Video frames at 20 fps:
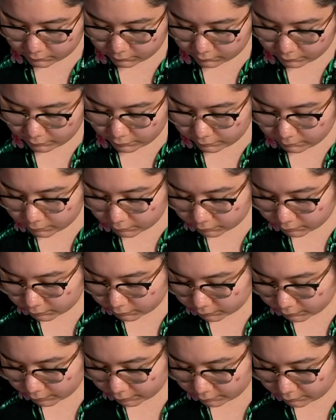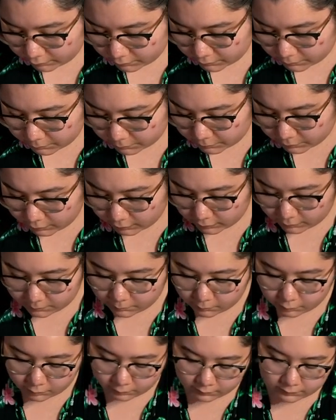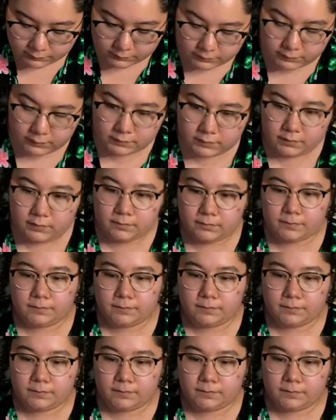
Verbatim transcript: that will allow you to become more consistent.